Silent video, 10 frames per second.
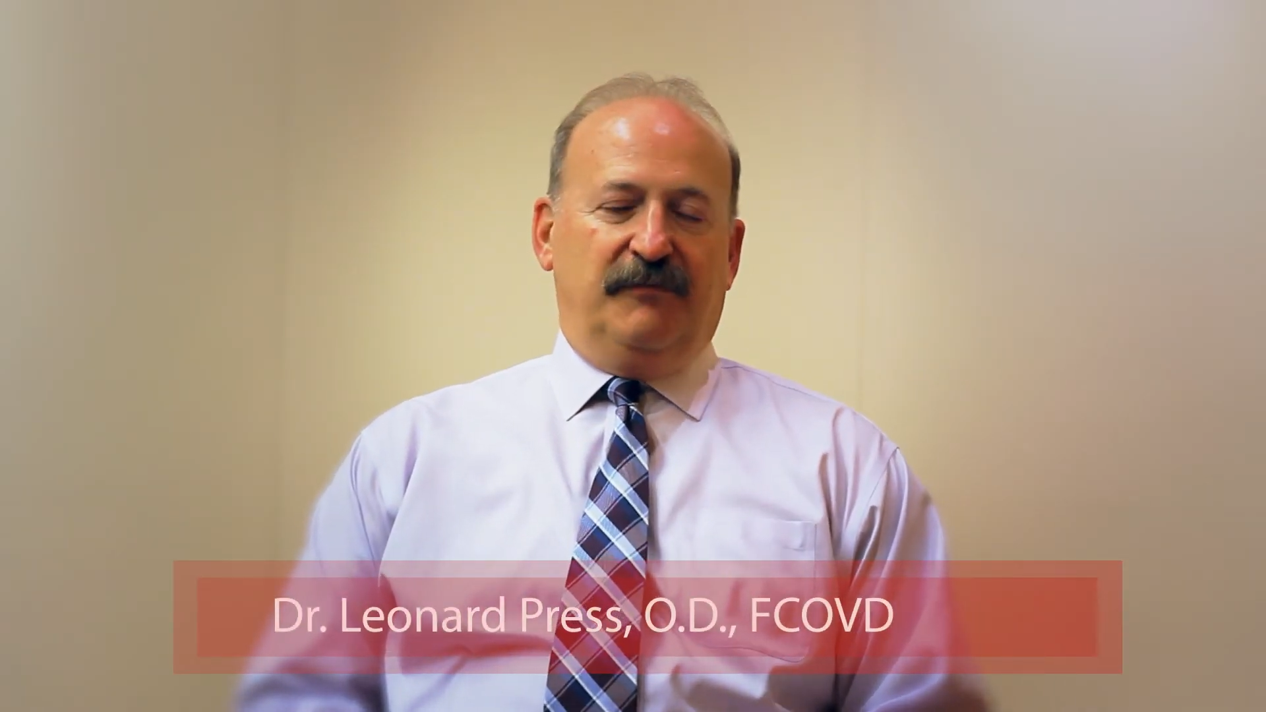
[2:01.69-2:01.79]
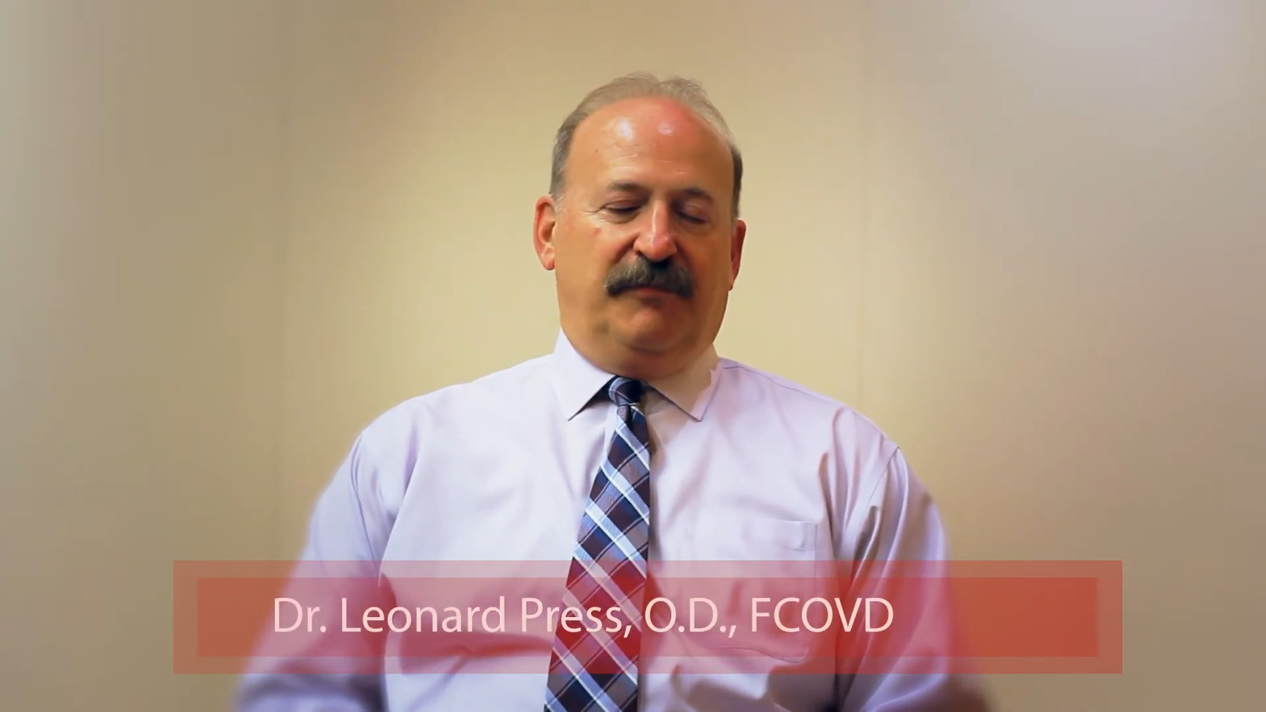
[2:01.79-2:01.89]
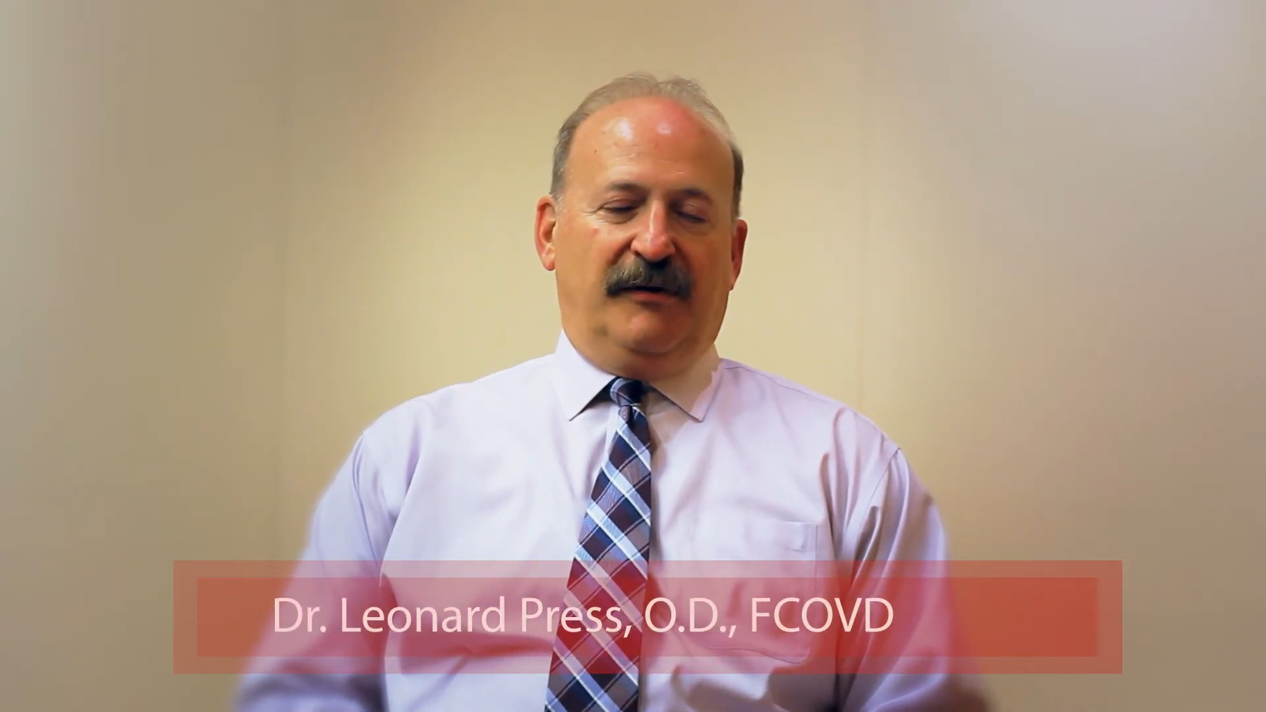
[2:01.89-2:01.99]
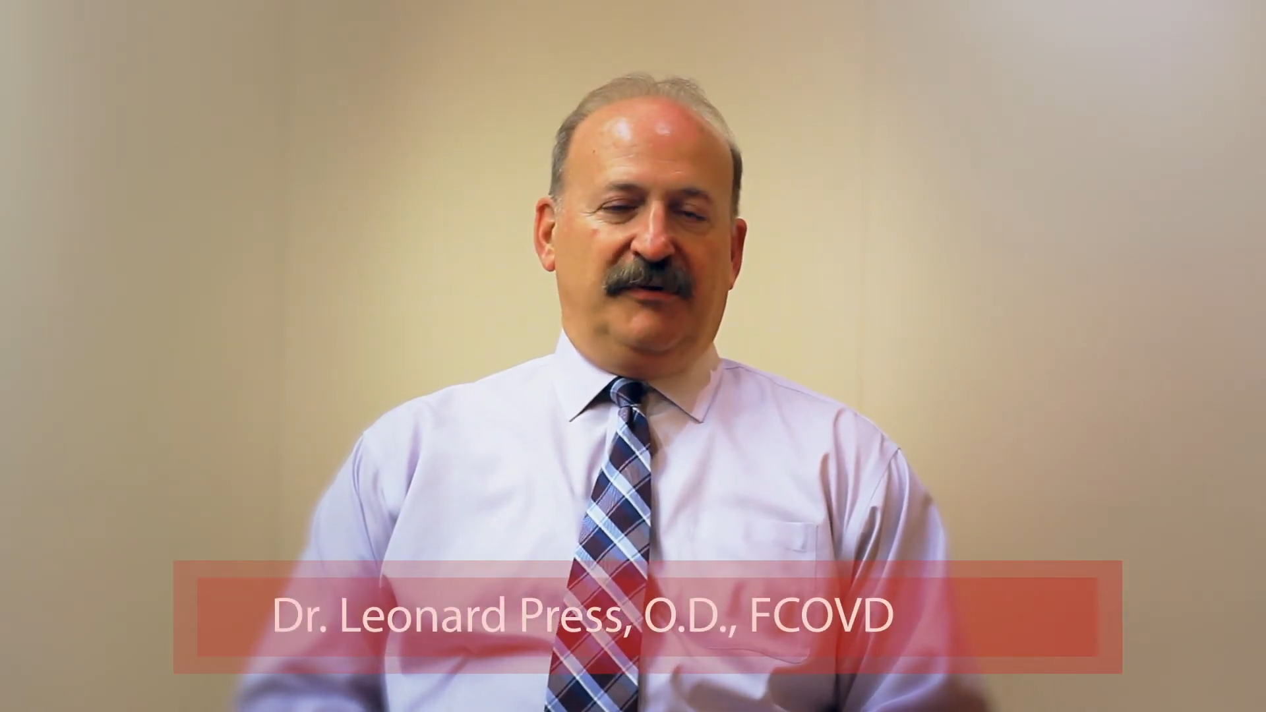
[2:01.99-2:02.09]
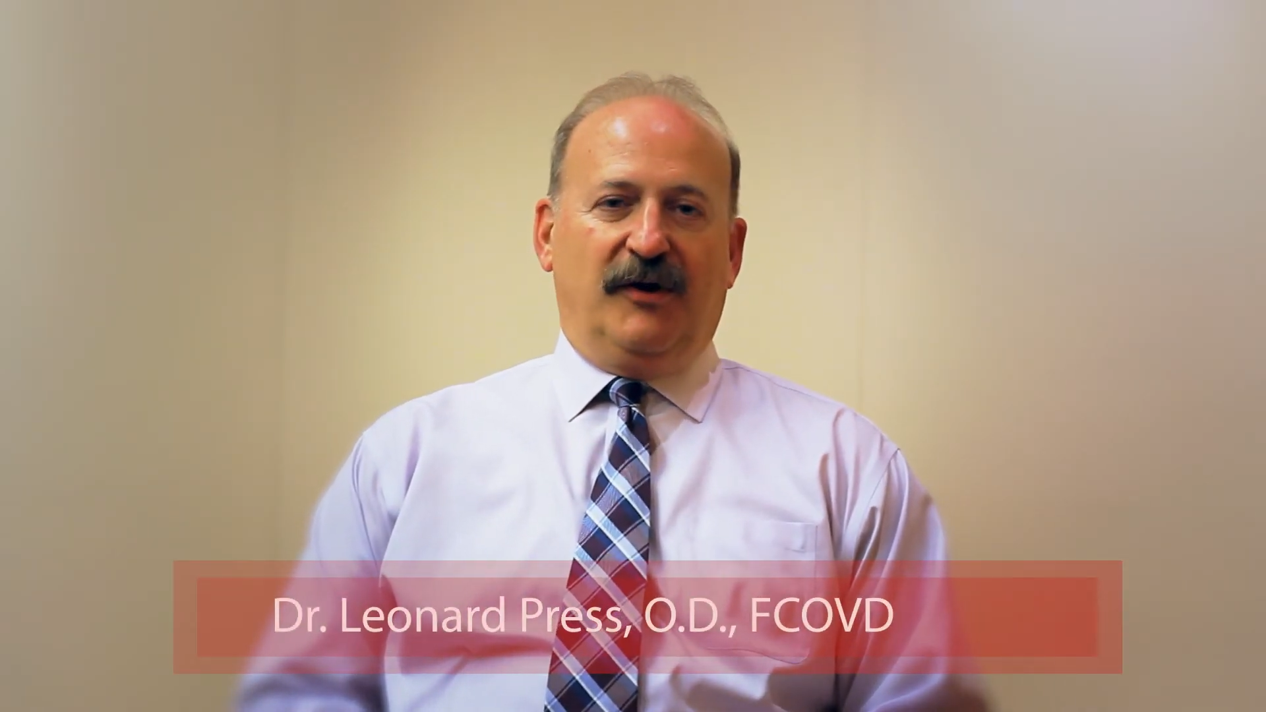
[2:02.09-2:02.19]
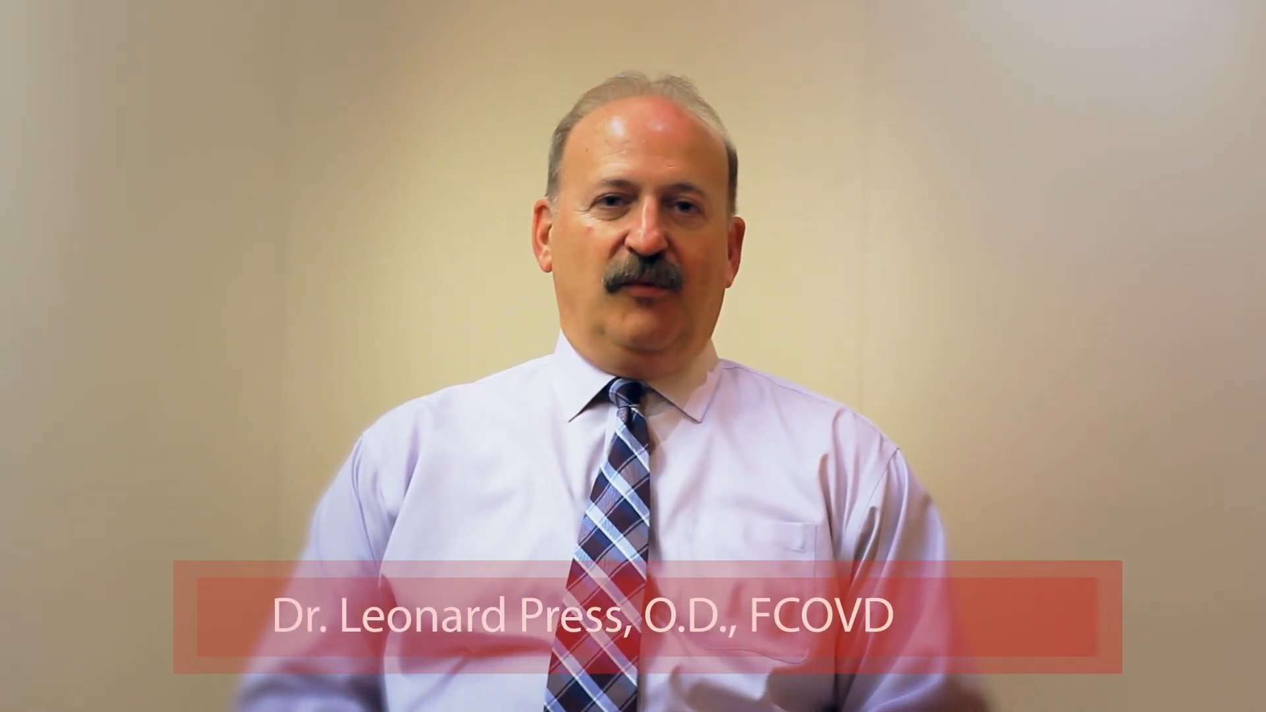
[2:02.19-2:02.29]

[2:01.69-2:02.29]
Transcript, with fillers: public